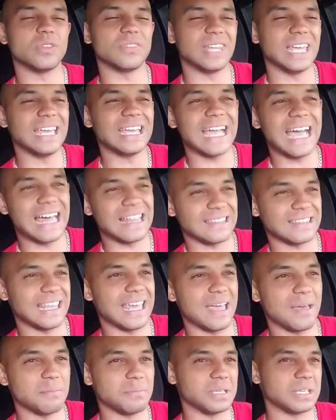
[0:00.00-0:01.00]
they got
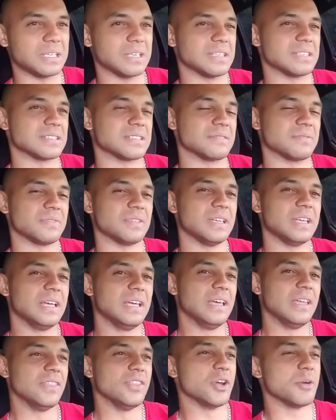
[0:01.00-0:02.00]
that because
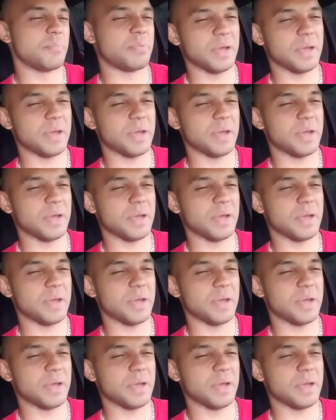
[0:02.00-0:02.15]
of their